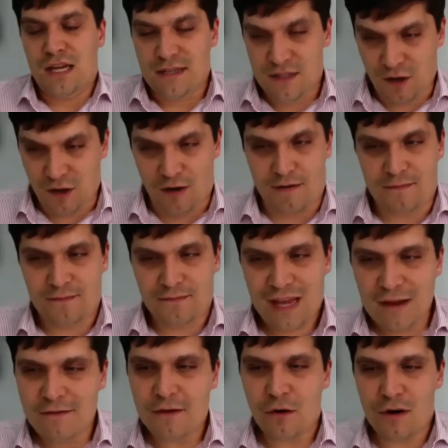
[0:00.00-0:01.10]
So
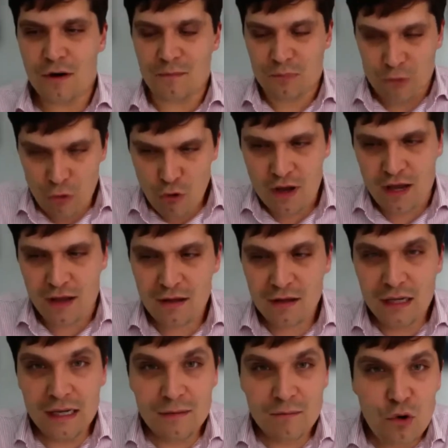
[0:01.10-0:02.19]
if your employer
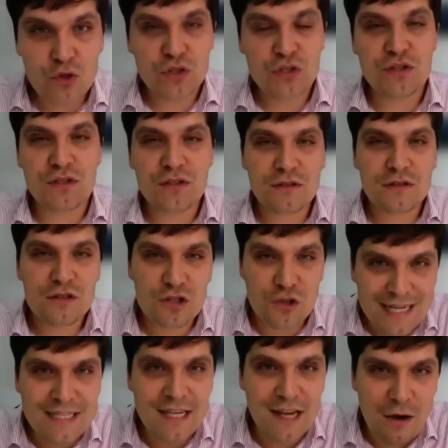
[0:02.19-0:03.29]
puts
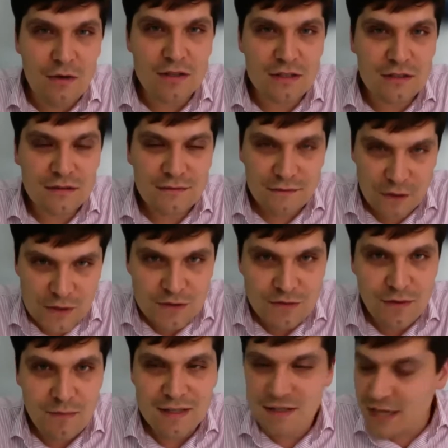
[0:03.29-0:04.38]
20 hours first
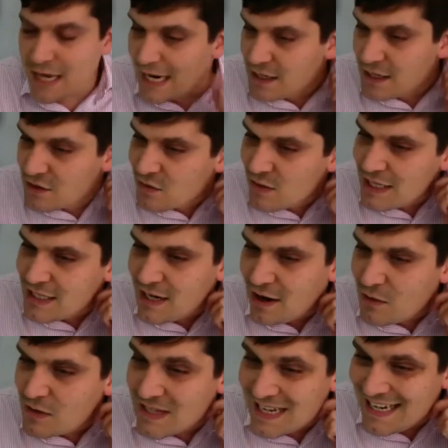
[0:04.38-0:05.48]
3 months and 20
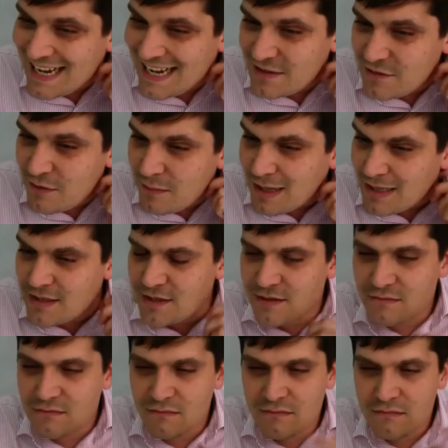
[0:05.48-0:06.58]
hours next 3 months,
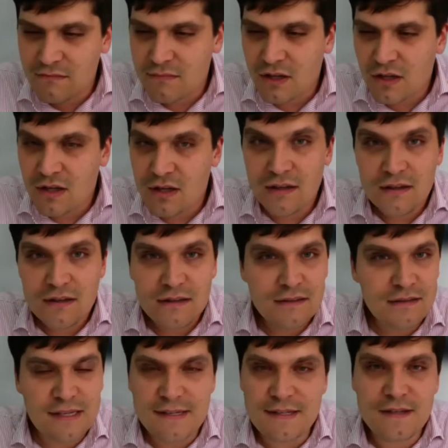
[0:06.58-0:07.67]

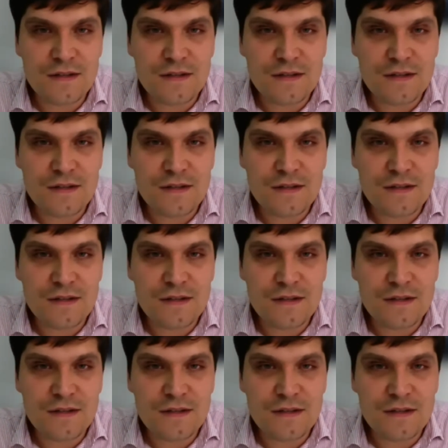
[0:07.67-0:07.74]
this